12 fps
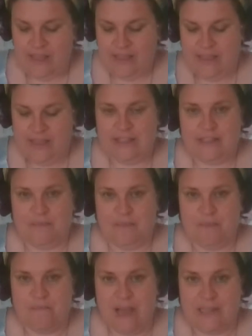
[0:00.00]
This
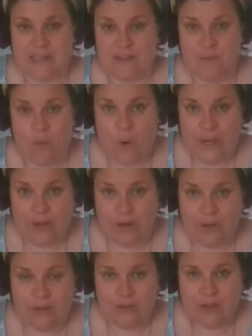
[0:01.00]
massive
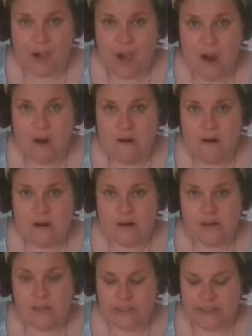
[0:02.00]
wheel
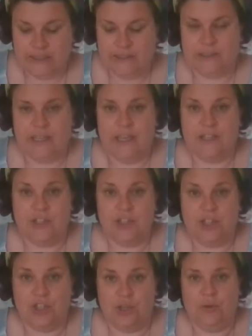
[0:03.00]

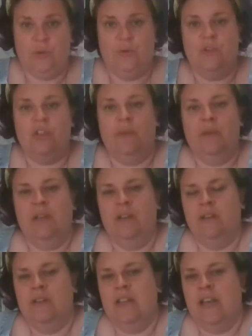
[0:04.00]
it's huge. I
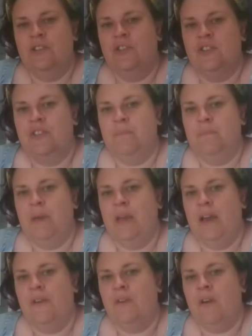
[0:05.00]
mean, that's just a bit
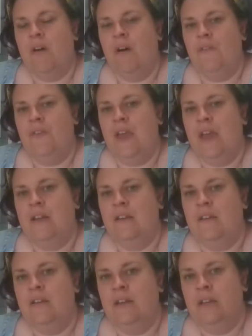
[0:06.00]
I've cut off the
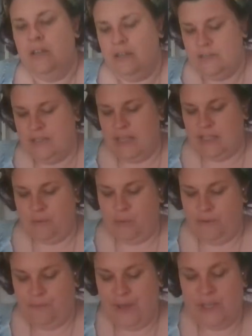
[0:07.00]
end. So that's the
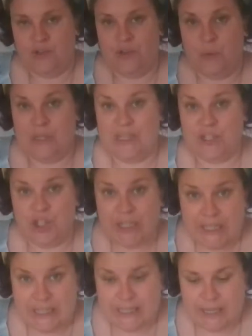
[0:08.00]
puff pastry with the
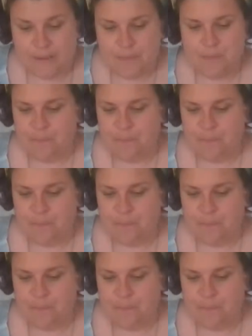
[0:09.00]
cheese in.